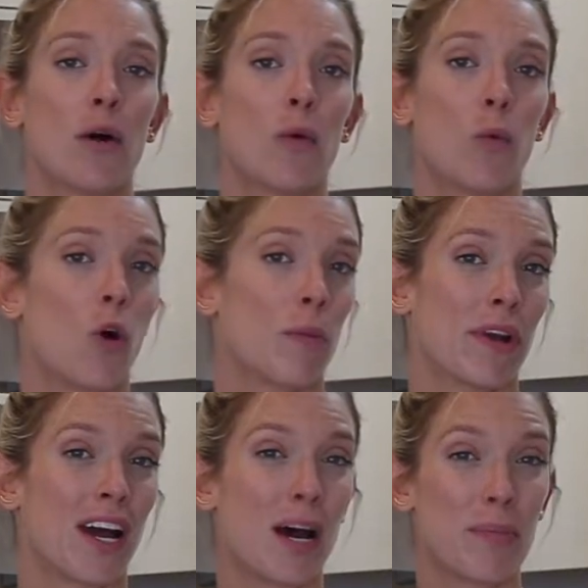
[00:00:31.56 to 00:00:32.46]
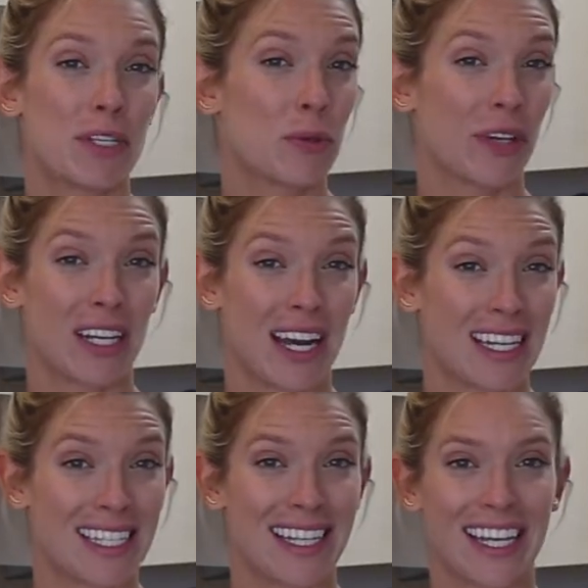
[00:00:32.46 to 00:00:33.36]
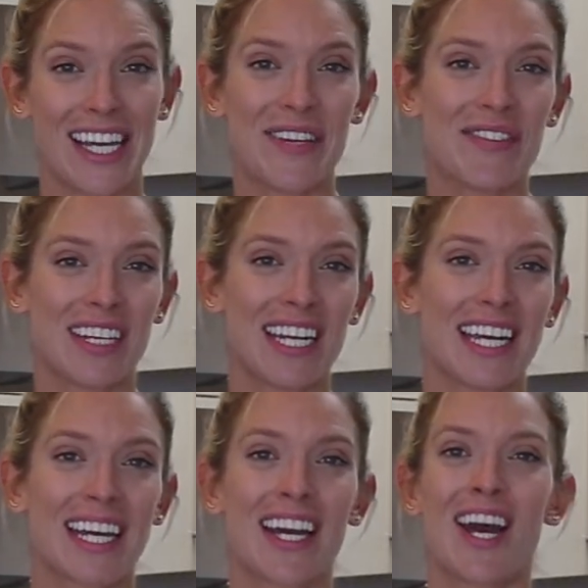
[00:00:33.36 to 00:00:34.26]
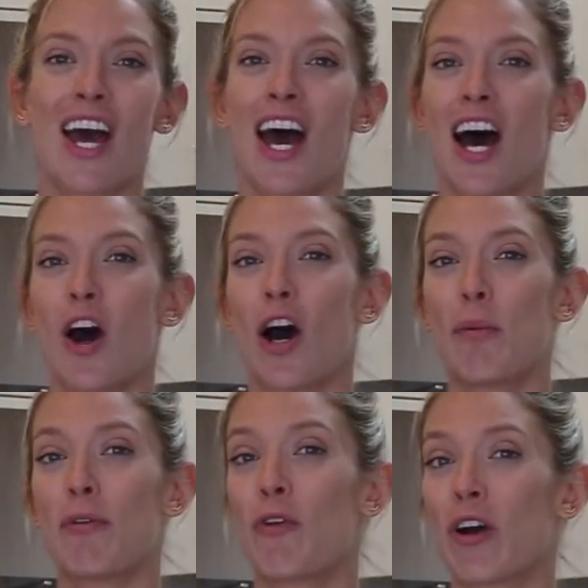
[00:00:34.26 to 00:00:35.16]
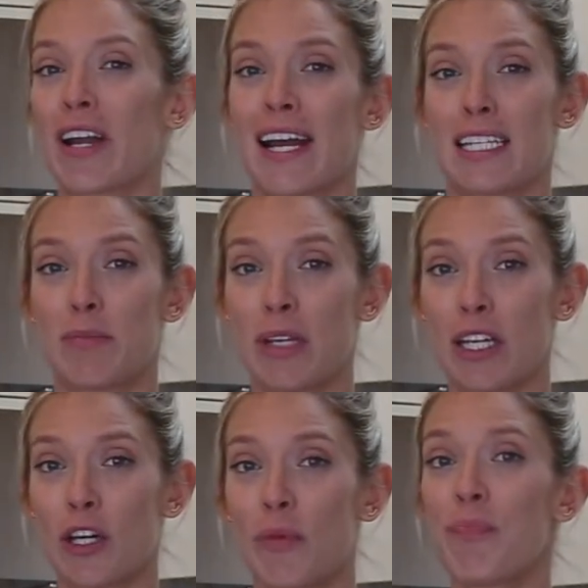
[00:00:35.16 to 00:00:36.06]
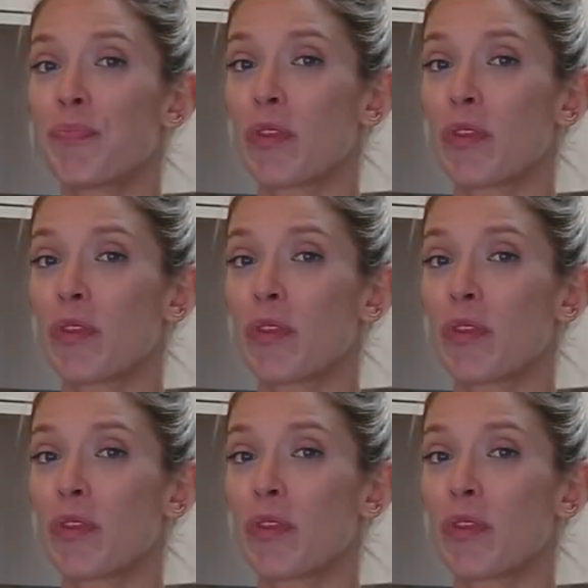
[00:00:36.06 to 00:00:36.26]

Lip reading: Warm it up. It's really nice in the evening before a nice meal.